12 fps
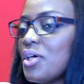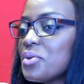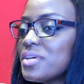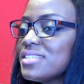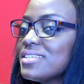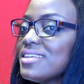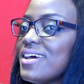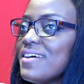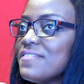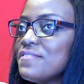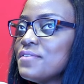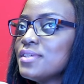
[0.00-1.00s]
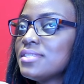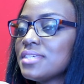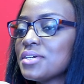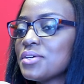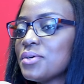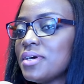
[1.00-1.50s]
always in every
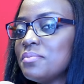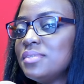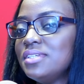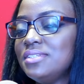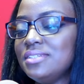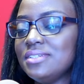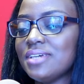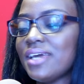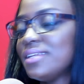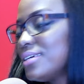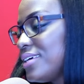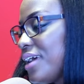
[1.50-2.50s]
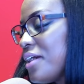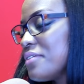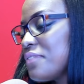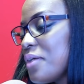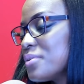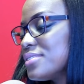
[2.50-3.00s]
single MDD. I didn't care
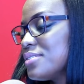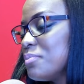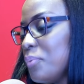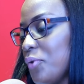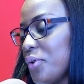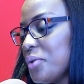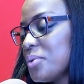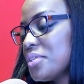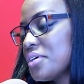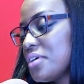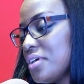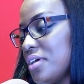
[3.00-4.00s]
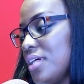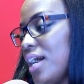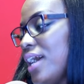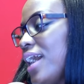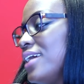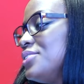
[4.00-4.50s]
if I was the boy or the girl.
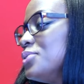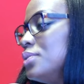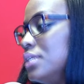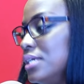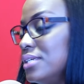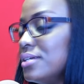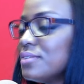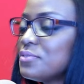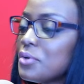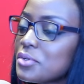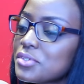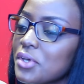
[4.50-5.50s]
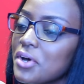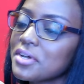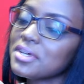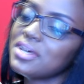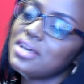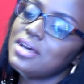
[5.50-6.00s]
I had to lead a folk
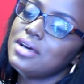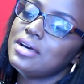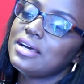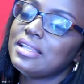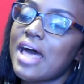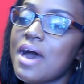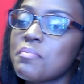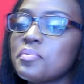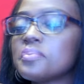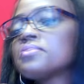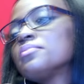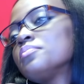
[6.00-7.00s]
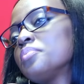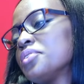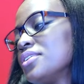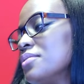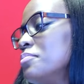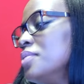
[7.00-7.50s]
song, clap,
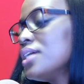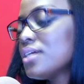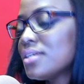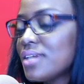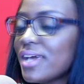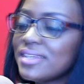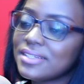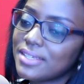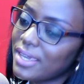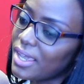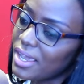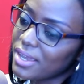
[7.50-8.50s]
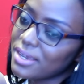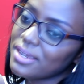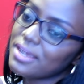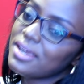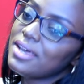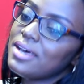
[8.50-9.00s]
put on a beard. I didn't care.
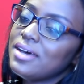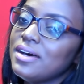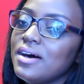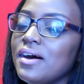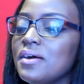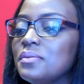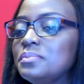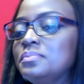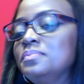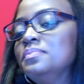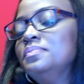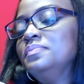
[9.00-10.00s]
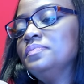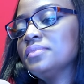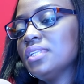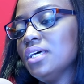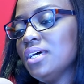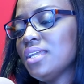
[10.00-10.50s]
Mm-hmm. Um,
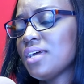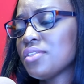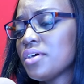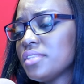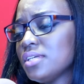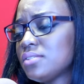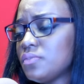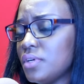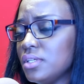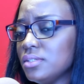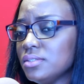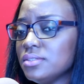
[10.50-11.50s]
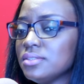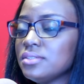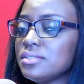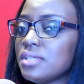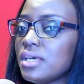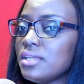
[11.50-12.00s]
and I thought that's fun.
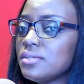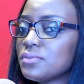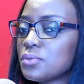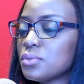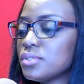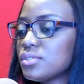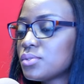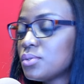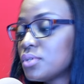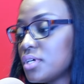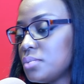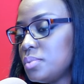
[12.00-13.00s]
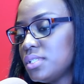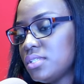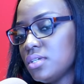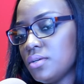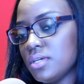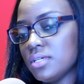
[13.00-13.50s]
Then of course school got a bit
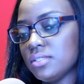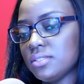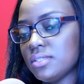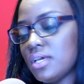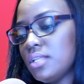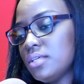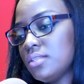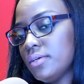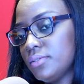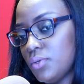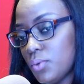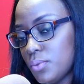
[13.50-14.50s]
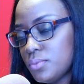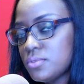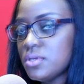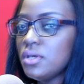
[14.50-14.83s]
serious. I let that go.